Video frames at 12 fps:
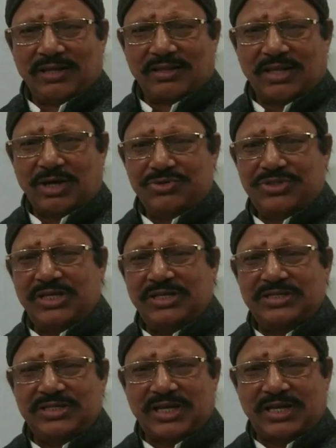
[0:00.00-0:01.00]

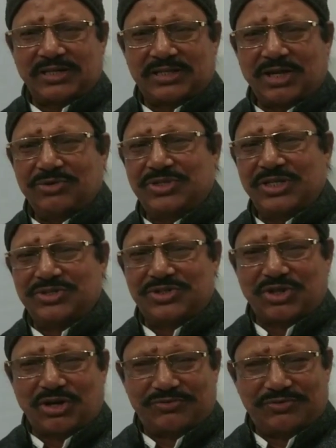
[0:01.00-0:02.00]
thousands and
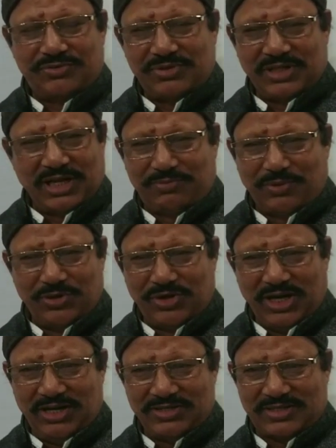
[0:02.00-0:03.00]
thousands of
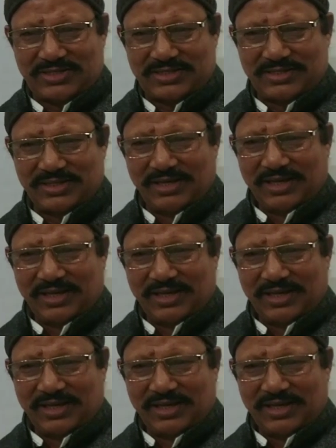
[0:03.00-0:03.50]
daffodils.